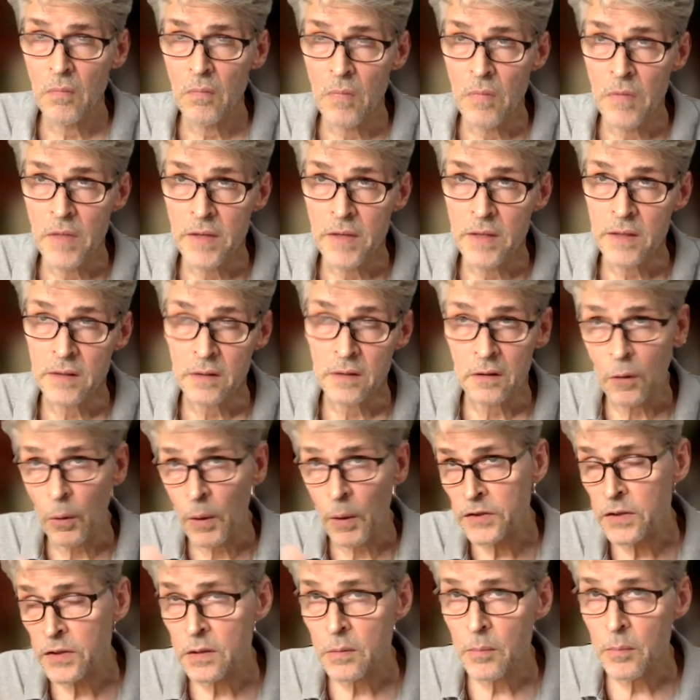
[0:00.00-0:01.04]
The
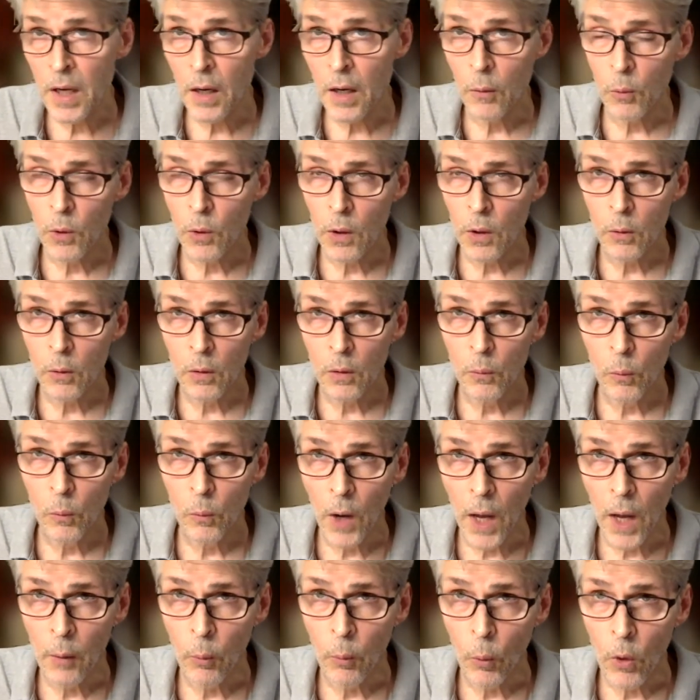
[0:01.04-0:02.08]
question about, well,
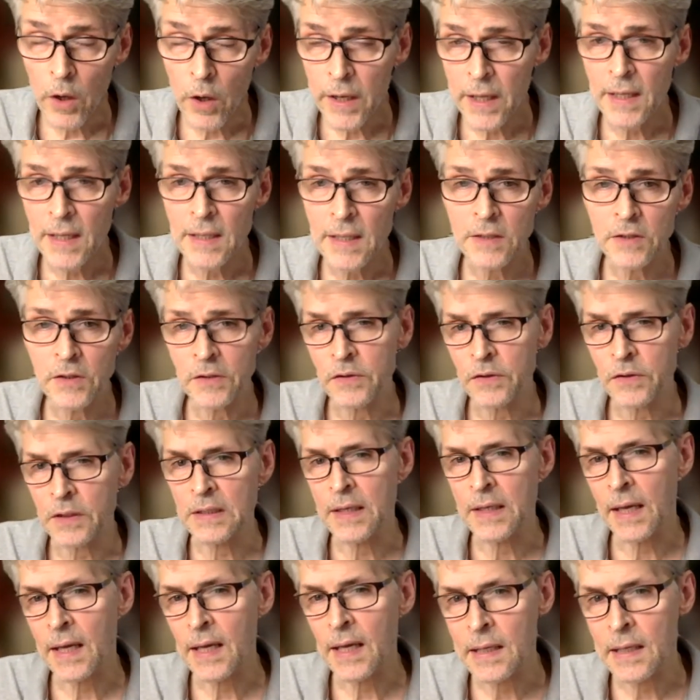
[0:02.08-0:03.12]
at what age is a
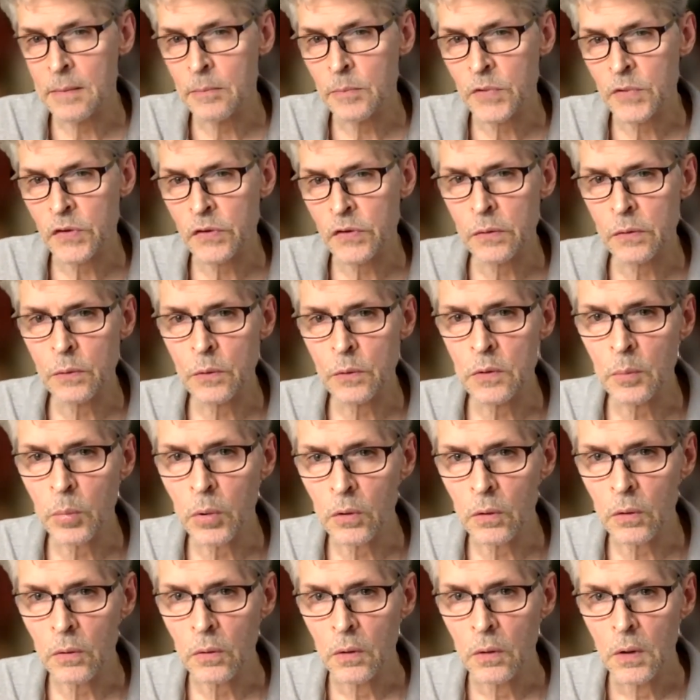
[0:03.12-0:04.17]
game
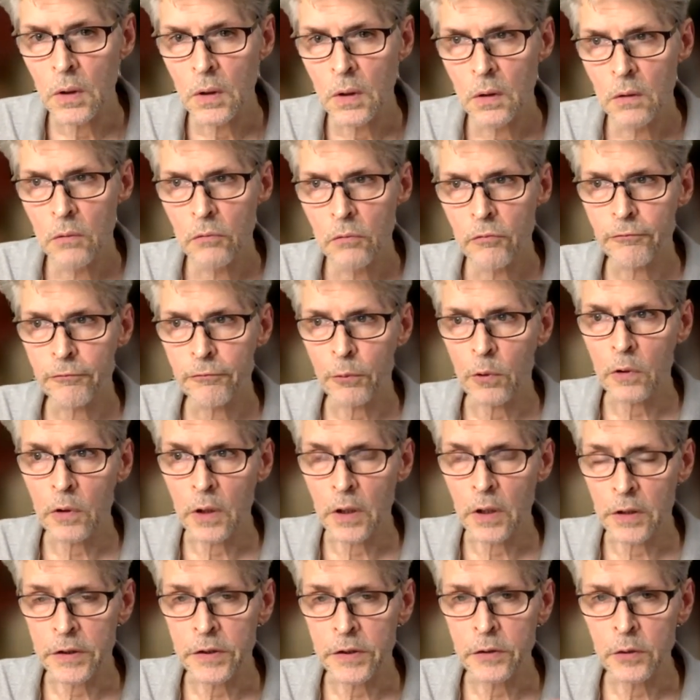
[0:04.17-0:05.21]
suitable
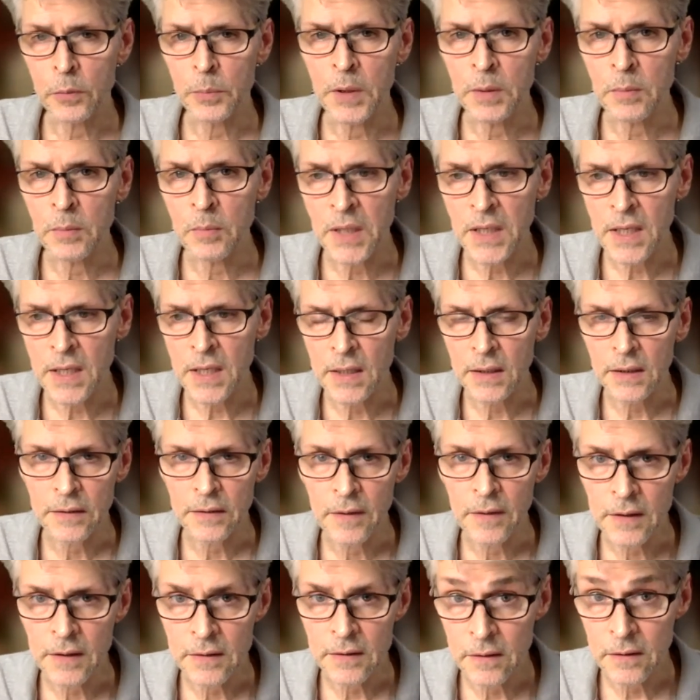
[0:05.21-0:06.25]
for a human being?
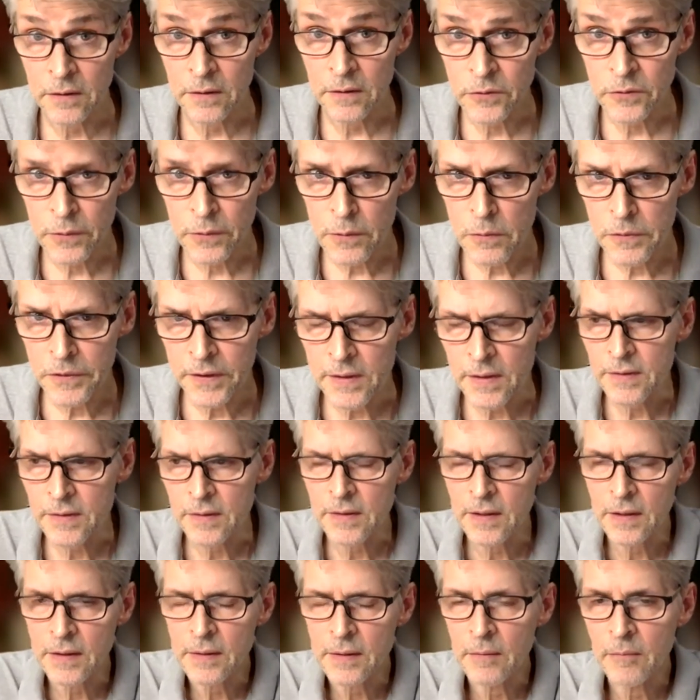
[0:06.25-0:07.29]
The truth
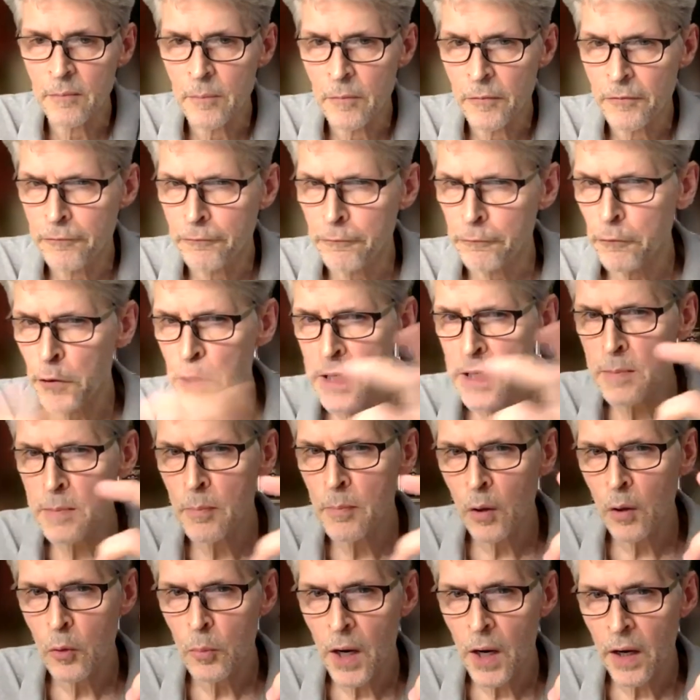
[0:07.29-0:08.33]
is that free
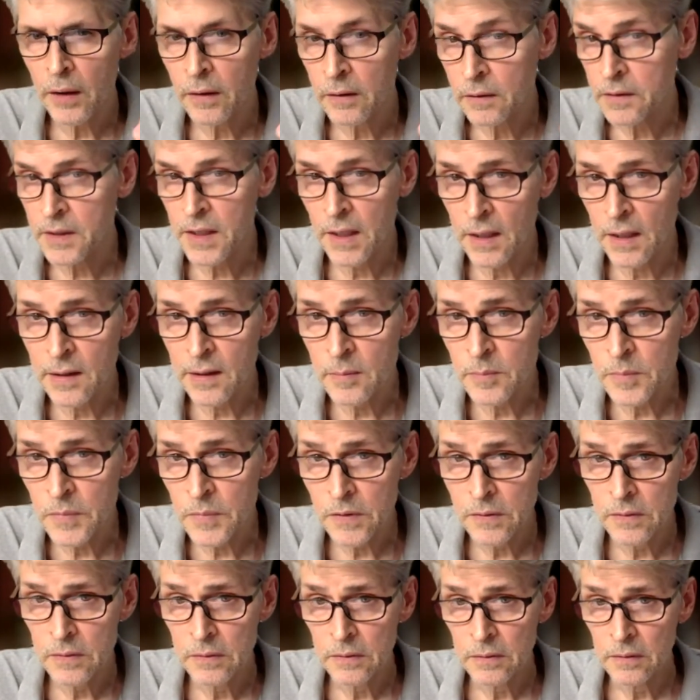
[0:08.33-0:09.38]
mobile
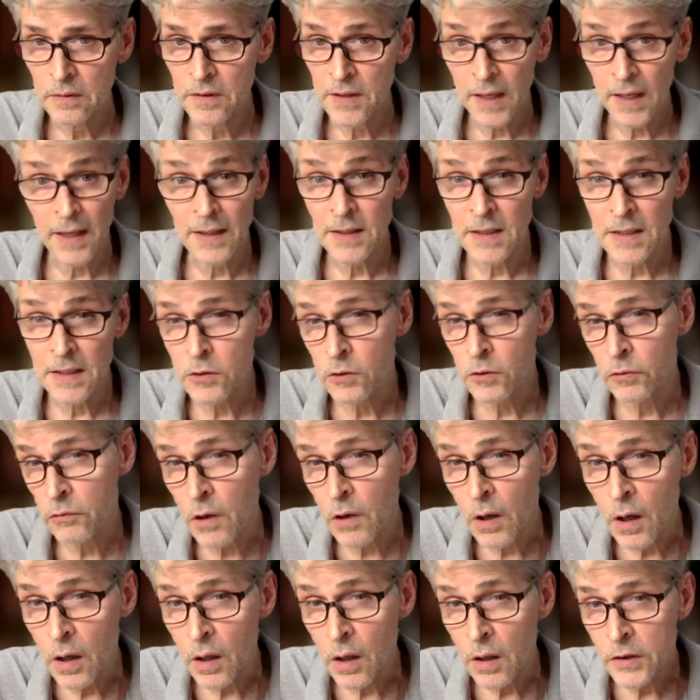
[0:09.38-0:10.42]
games, Candy
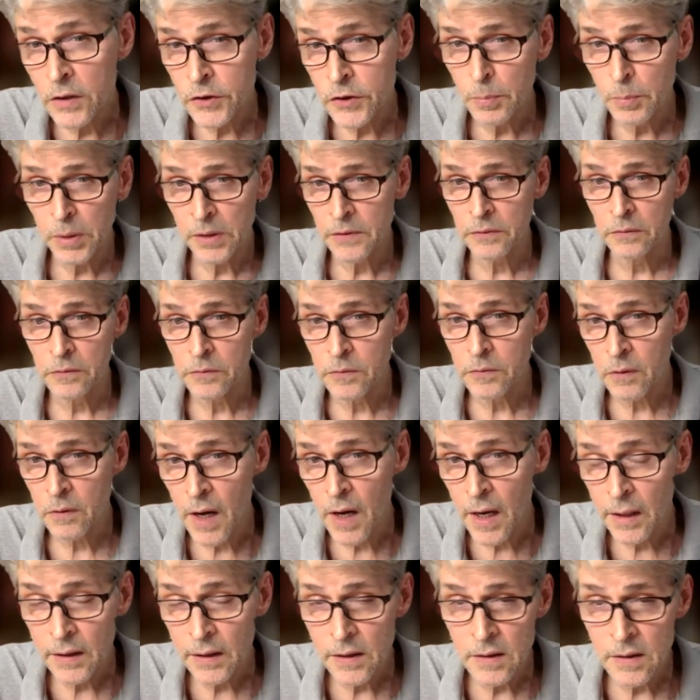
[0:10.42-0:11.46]
Crush, Puzzle
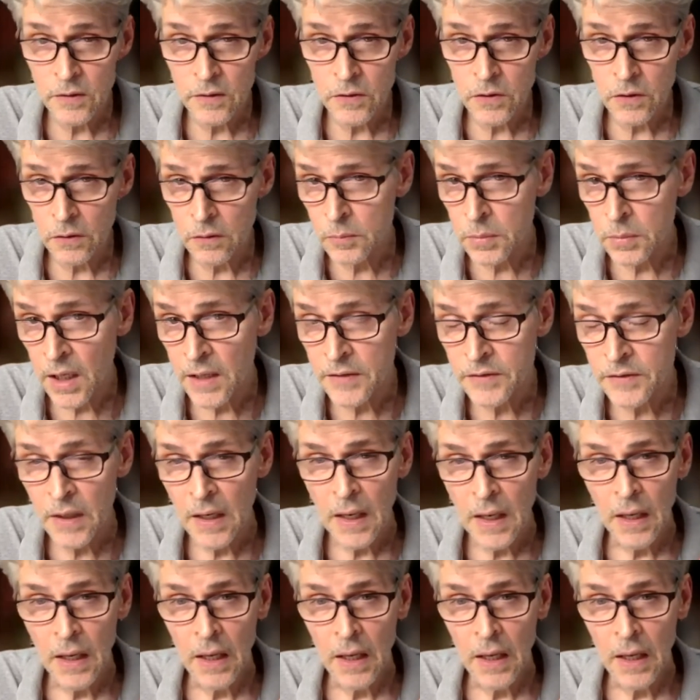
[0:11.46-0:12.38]
Dragons, Toon Blast,